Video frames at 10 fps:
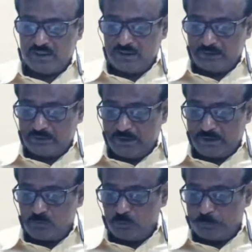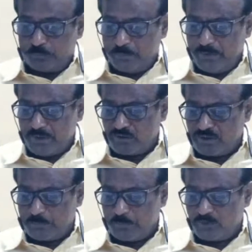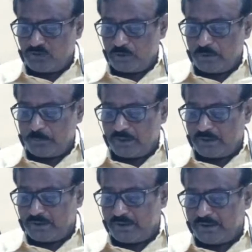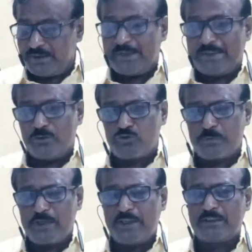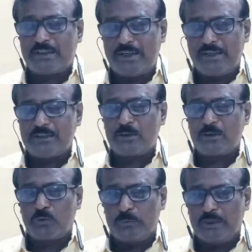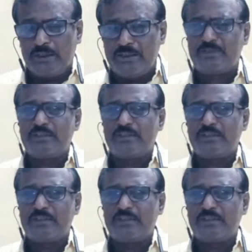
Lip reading: that to prevent such person from making any inducement, threat or promise